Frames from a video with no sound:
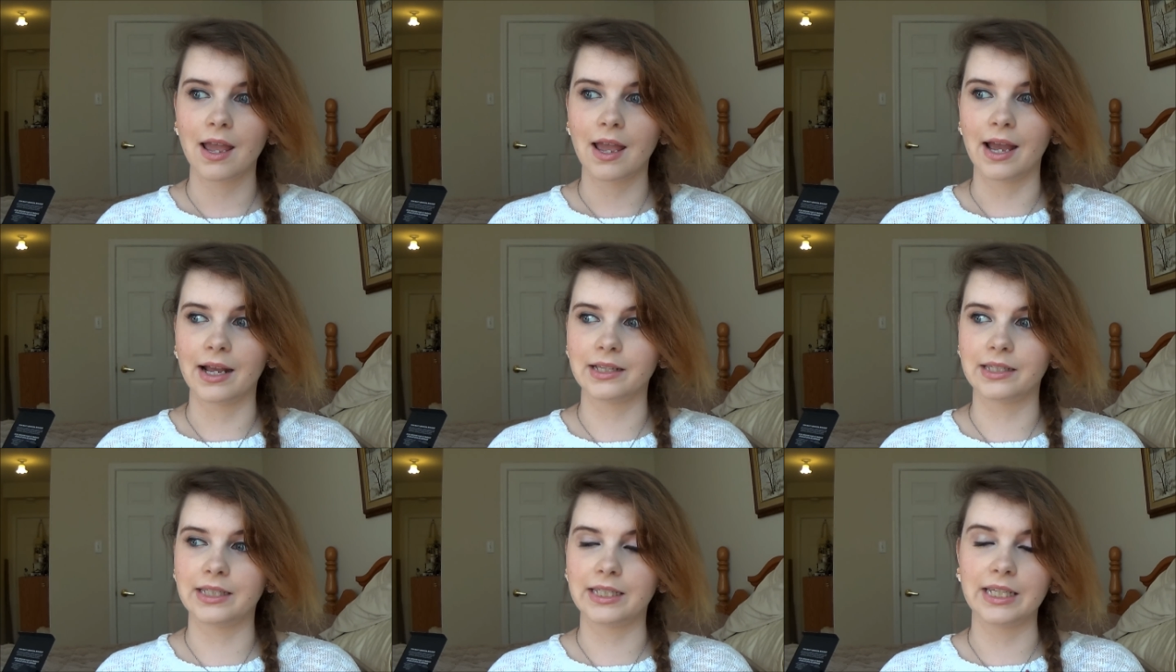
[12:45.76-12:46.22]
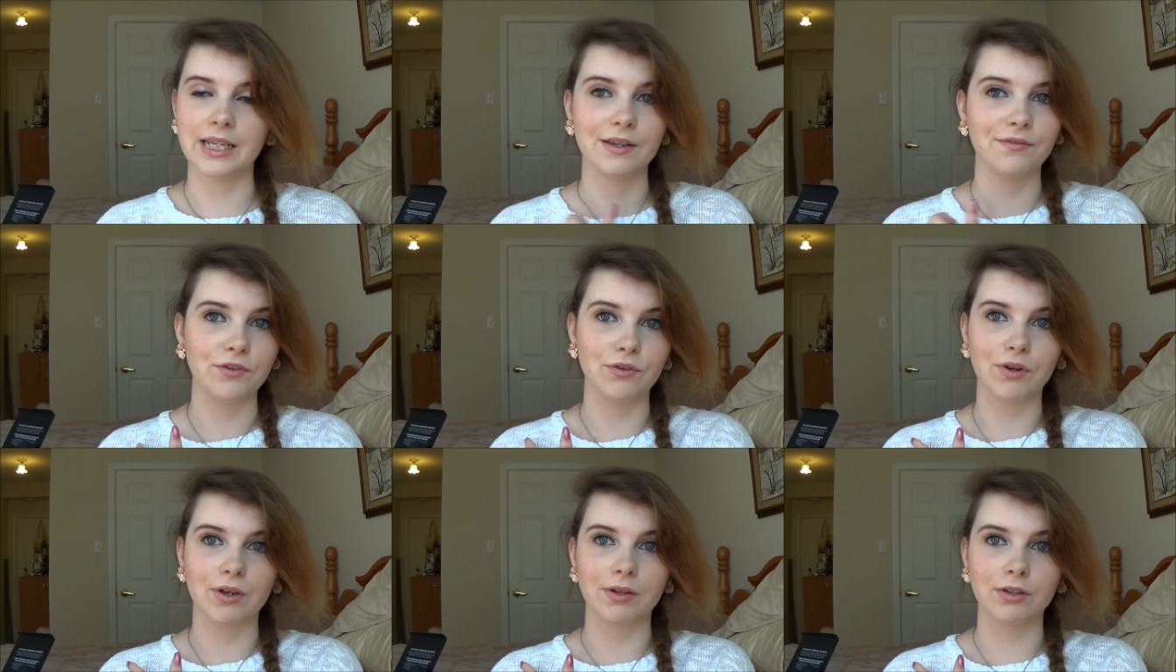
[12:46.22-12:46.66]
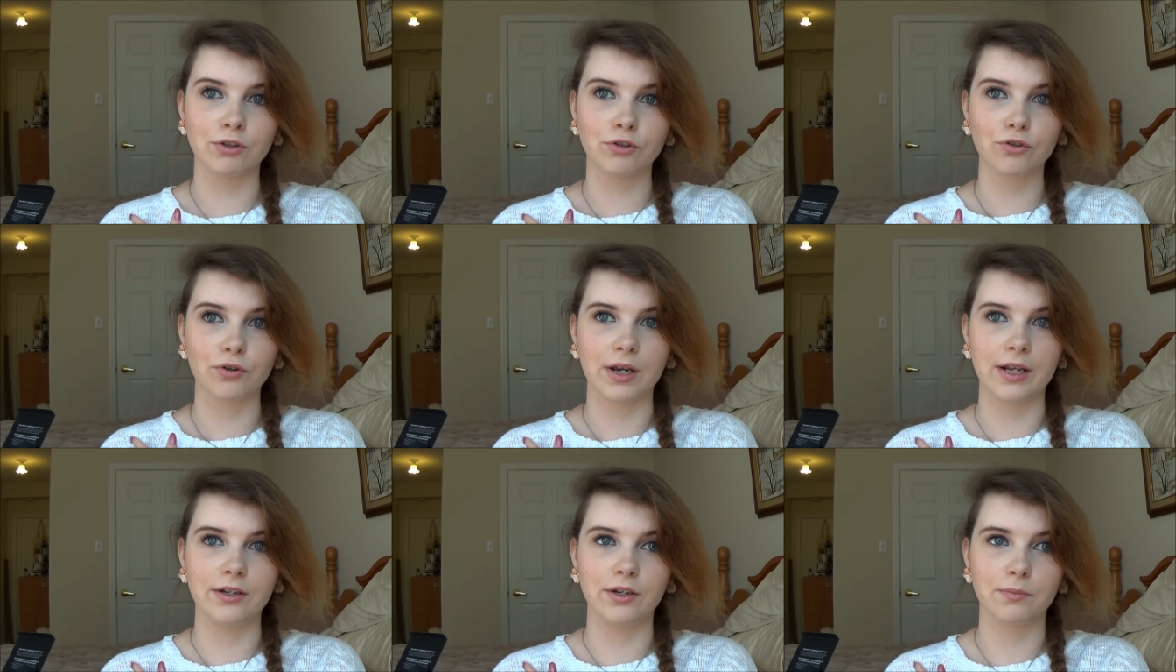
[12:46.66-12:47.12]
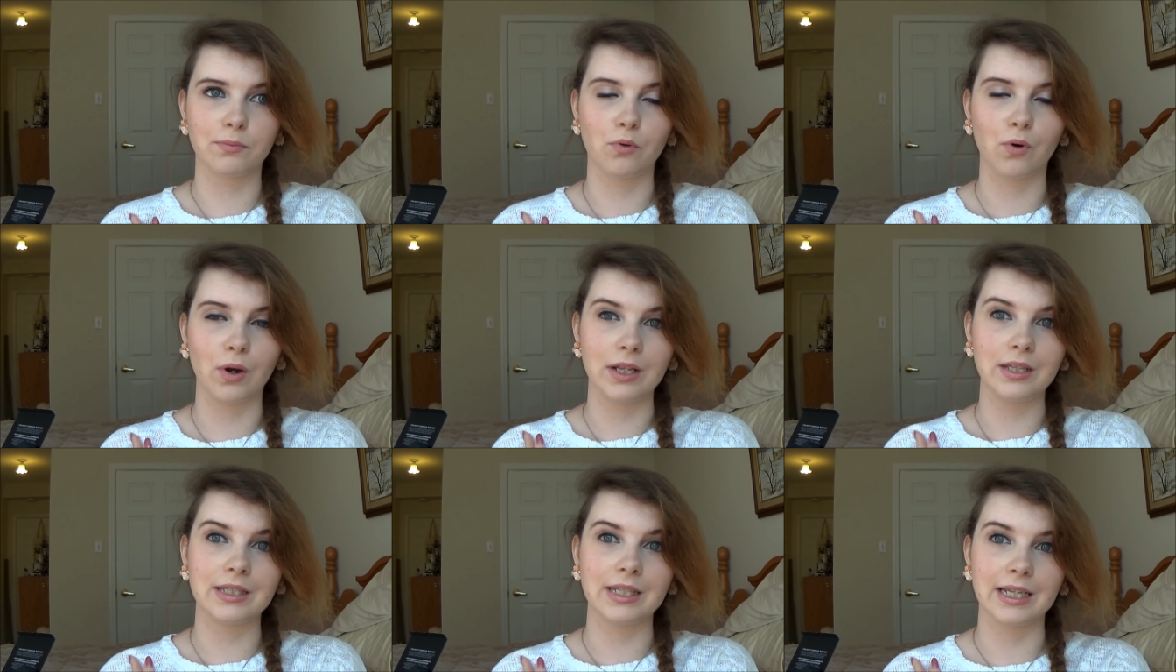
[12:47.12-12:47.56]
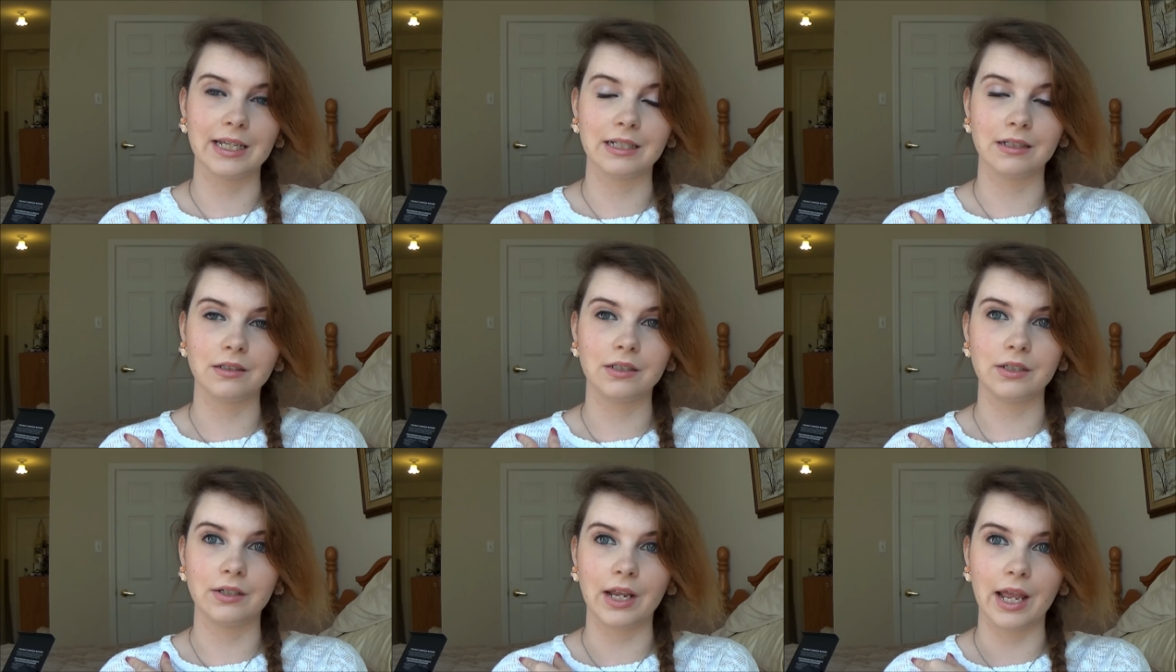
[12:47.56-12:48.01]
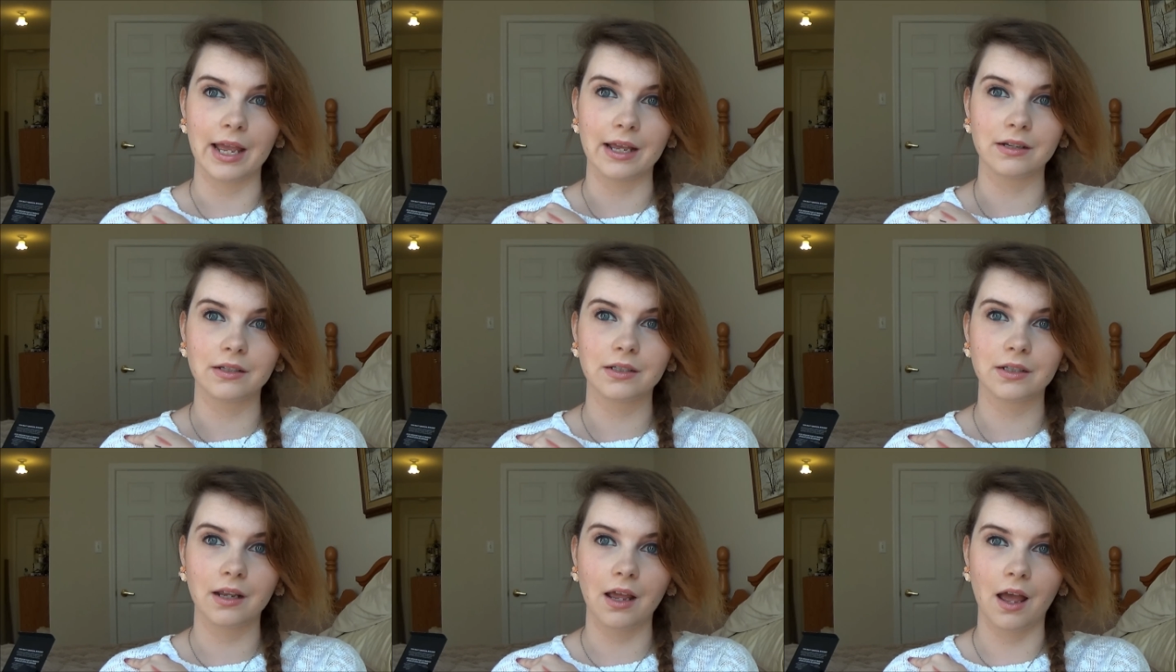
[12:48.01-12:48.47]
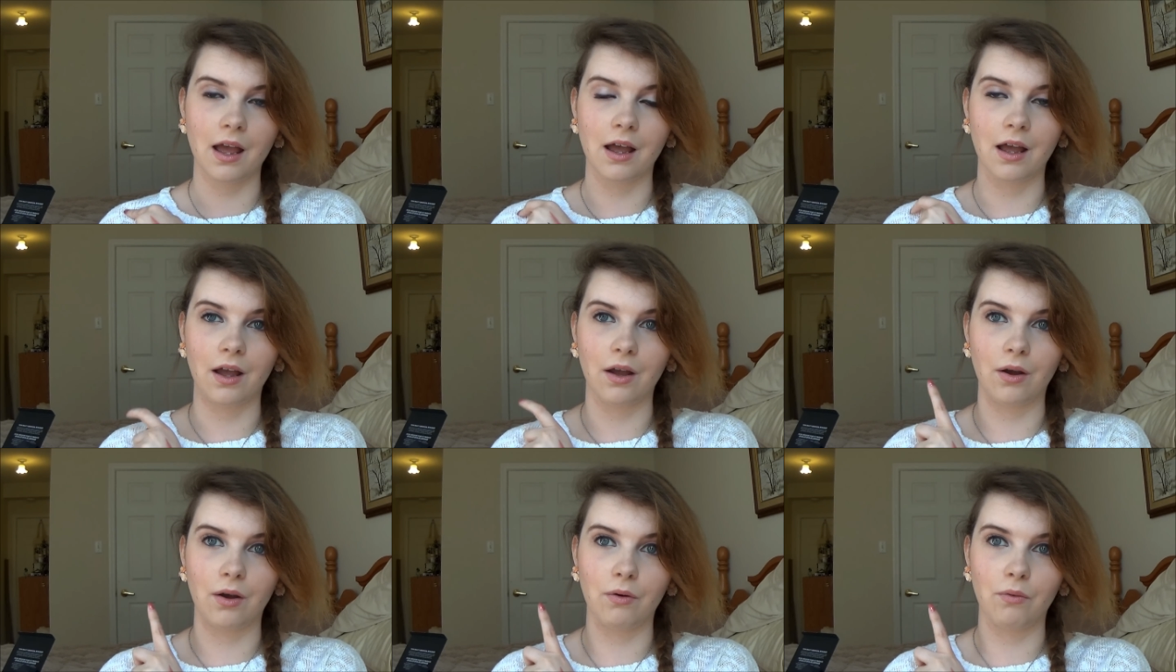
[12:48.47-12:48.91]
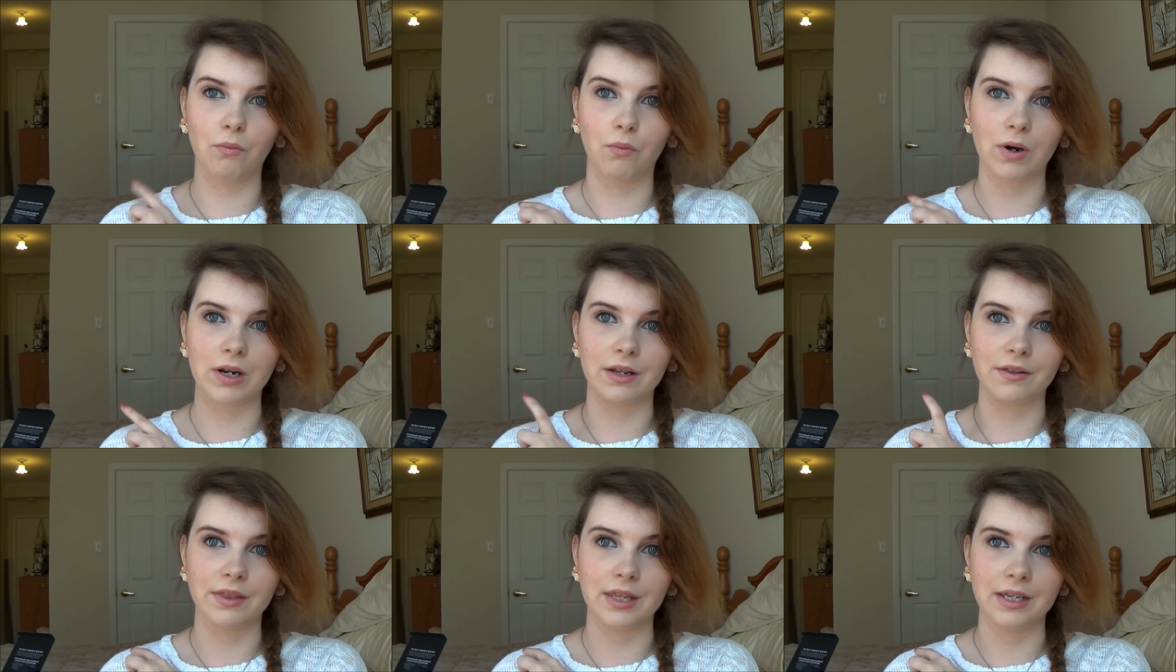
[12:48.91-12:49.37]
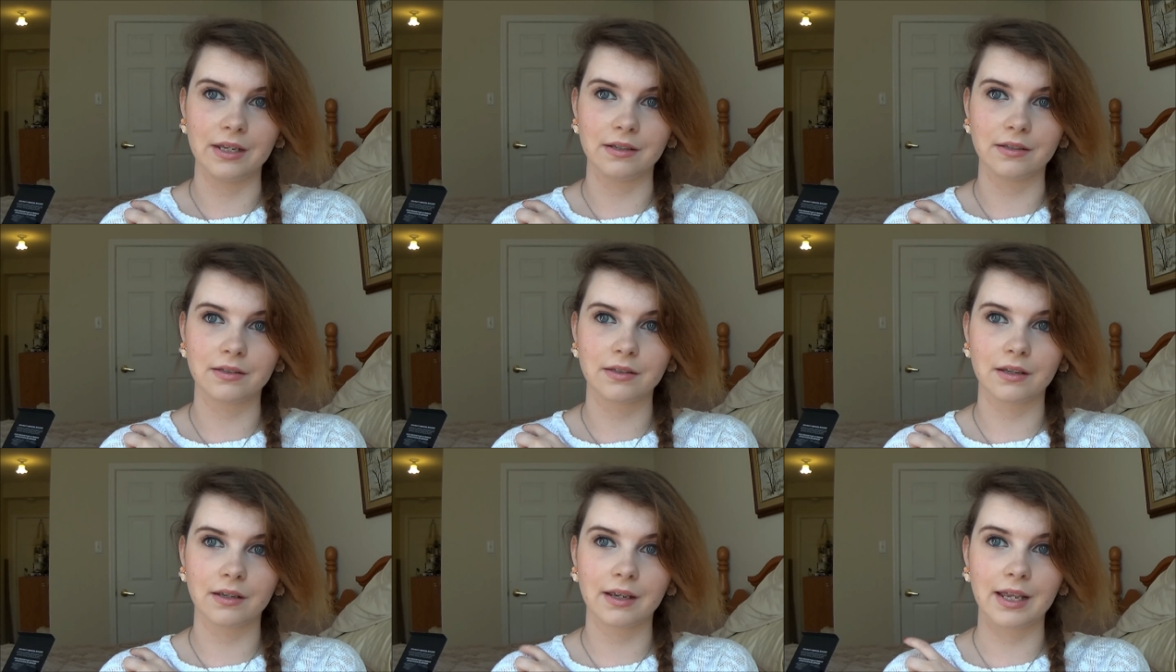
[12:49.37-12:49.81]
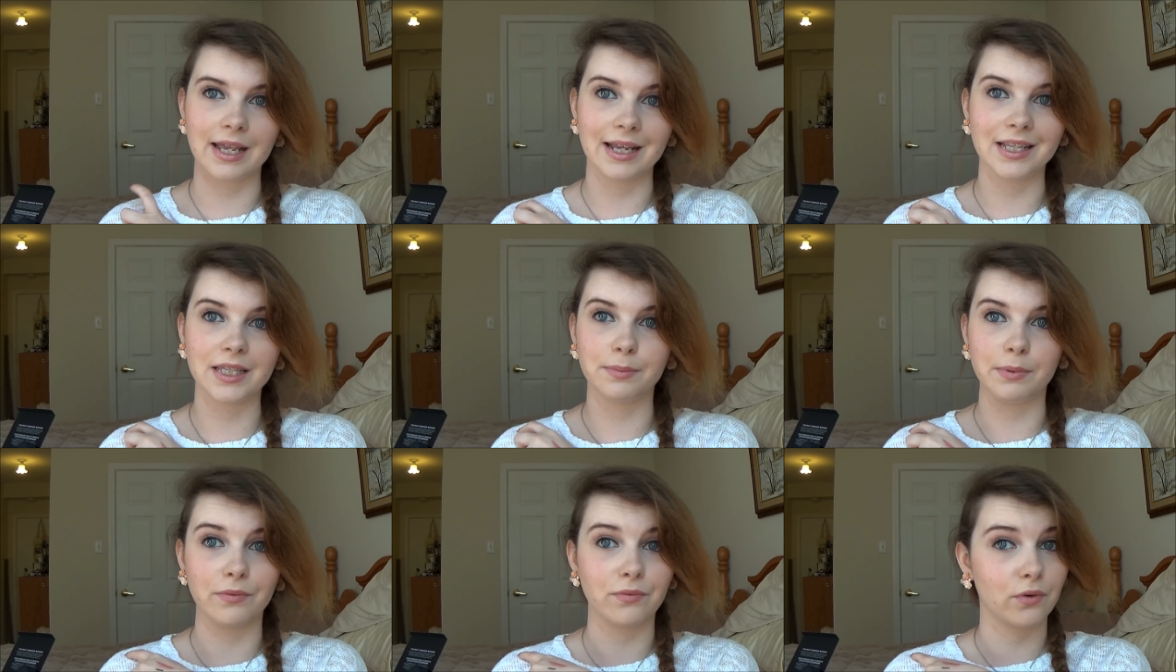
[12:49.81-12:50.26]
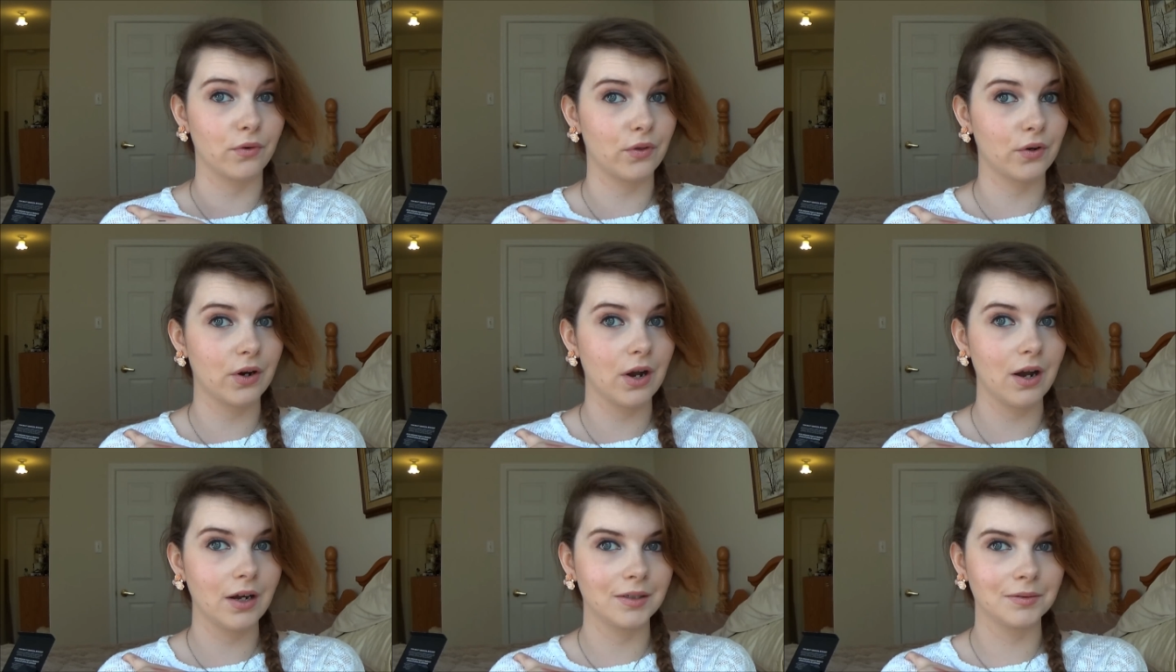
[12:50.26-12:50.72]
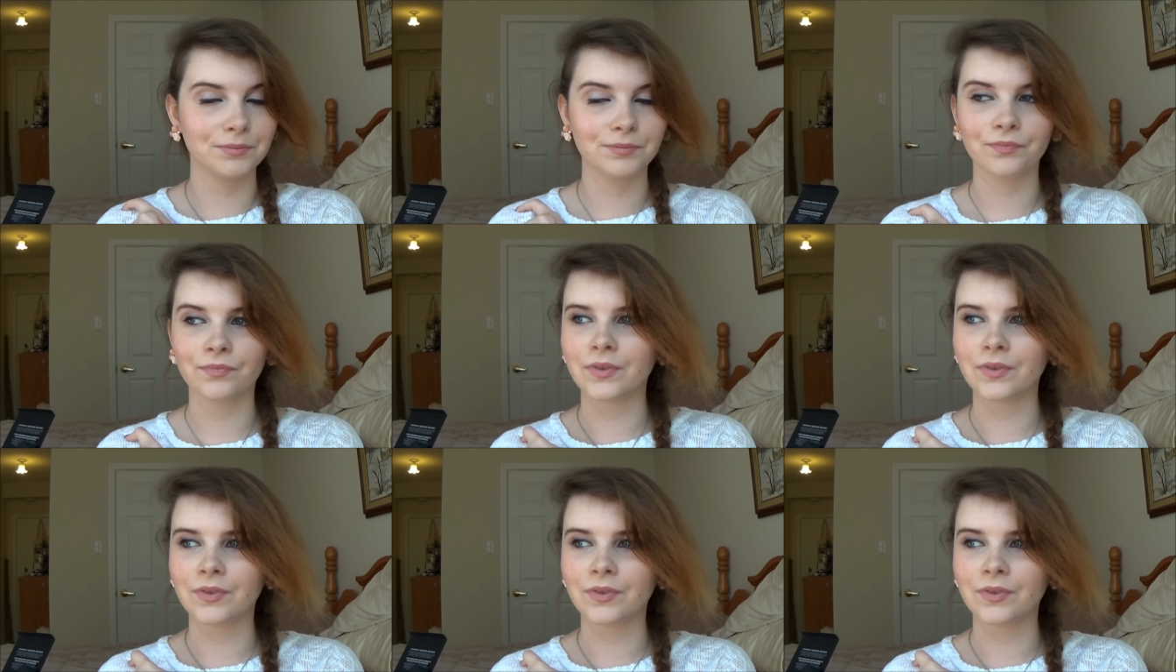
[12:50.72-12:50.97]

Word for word: and see if you can trade your points in to get uh, one of these kits before they're gone.